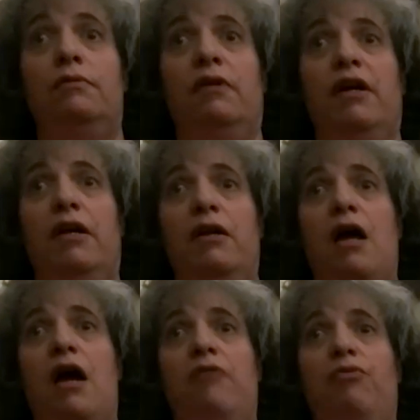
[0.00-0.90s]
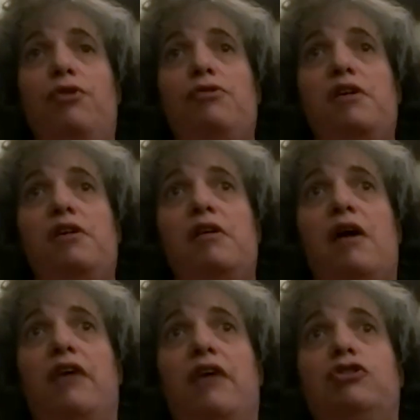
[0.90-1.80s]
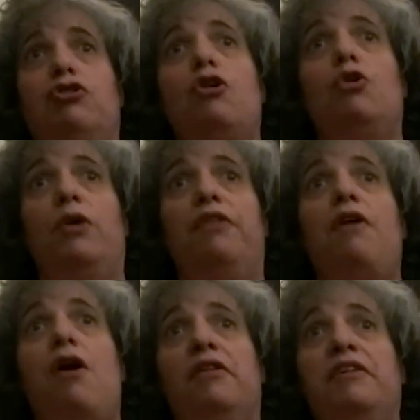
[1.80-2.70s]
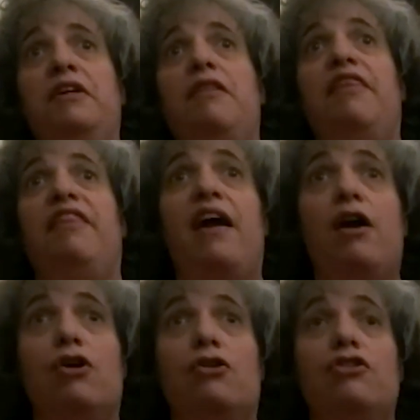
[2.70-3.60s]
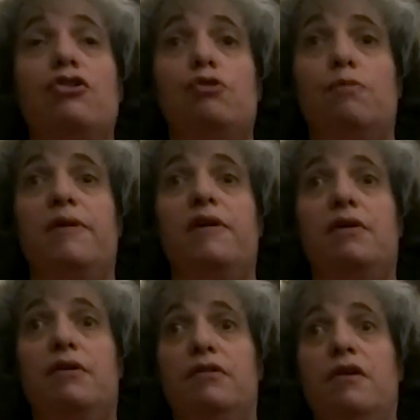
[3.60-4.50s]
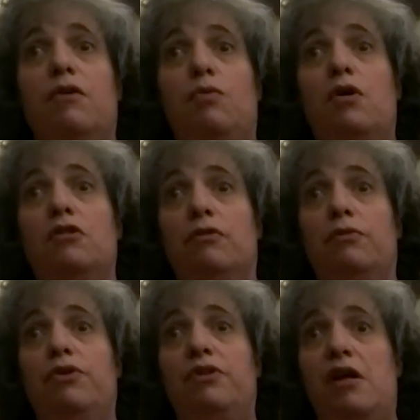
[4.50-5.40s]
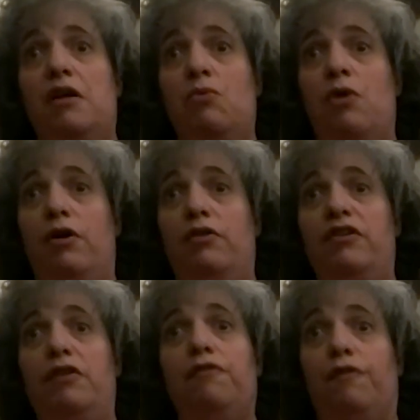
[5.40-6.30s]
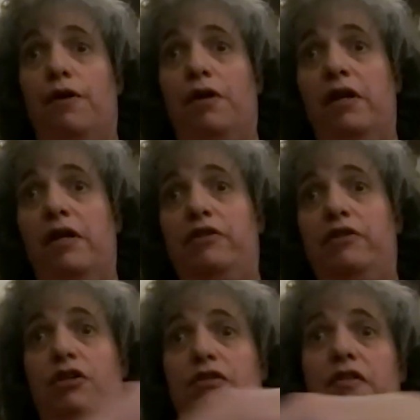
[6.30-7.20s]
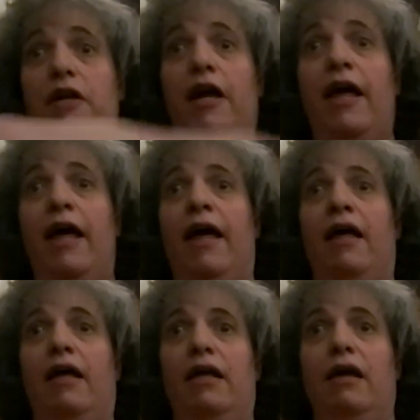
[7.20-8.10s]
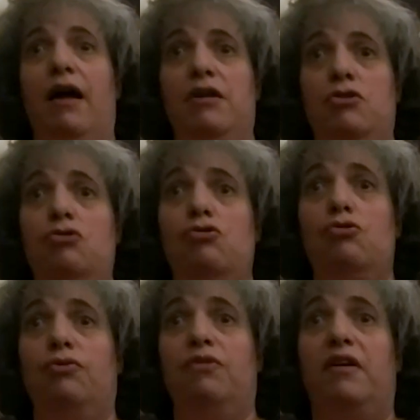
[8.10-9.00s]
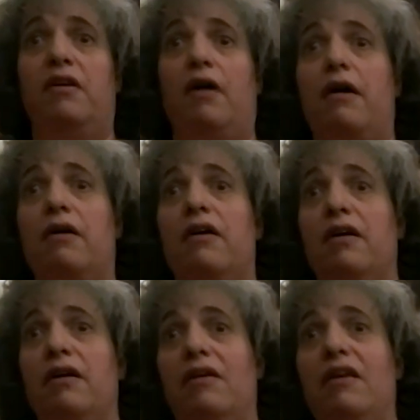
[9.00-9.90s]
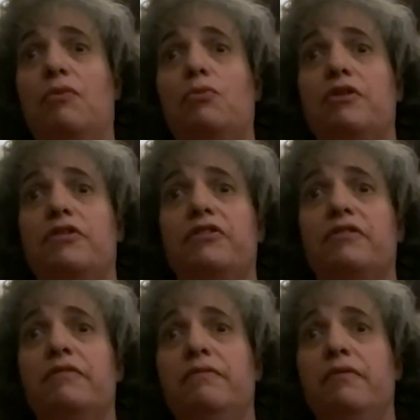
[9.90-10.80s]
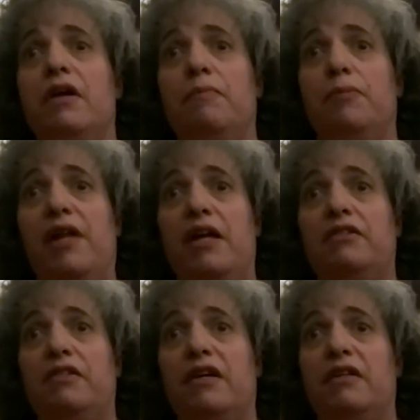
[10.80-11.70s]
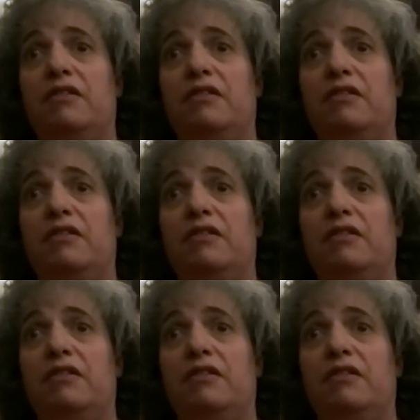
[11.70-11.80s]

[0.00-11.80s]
And I struggle with calling it there too, because it wasn't really anywhere different. It just, I knew that it was a place that's